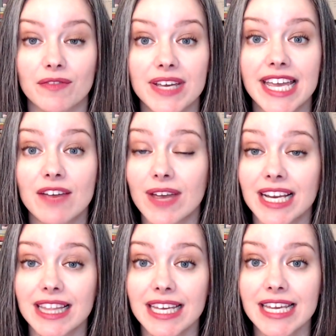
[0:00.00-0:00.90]
If
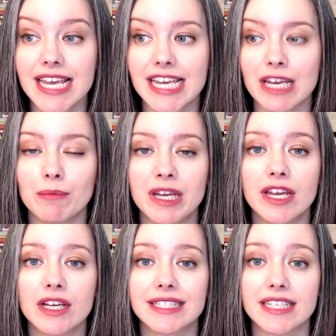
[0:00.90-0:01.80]
anything, it can
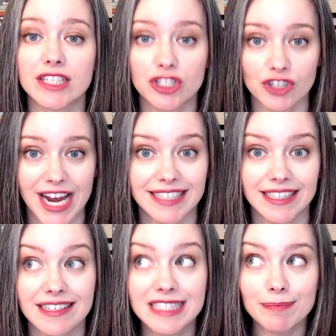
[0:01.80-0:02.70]
be distracting,
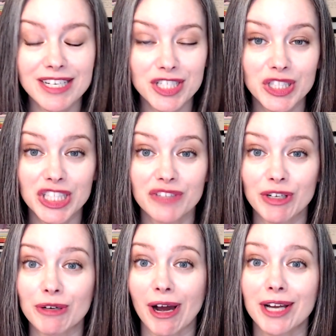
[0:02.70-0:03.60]
especially if you're
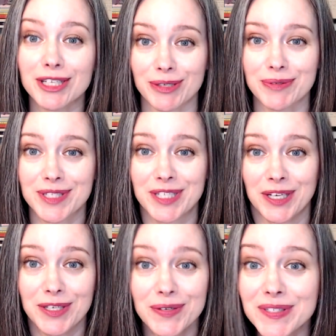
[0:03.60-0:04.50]
not used to
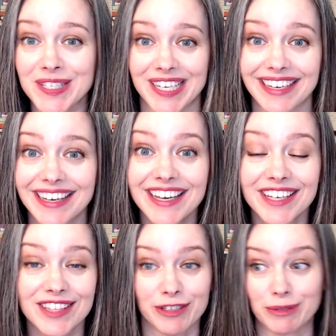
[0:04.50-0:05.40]
using
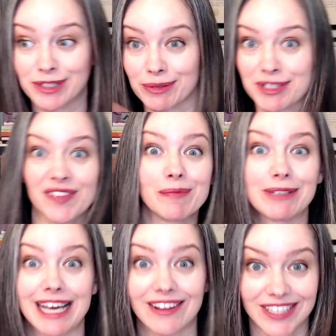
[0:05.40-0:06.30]
those sorts of
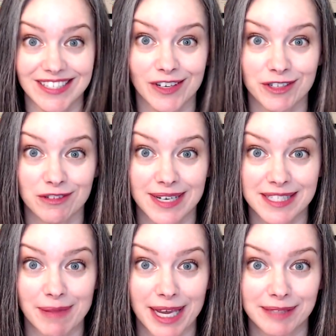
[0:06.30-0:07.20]
modalities on your
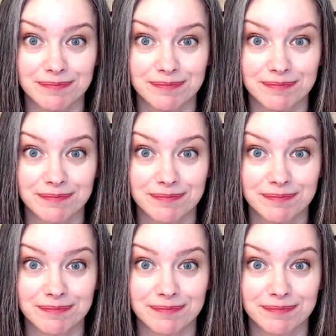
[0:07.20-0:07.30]
resume.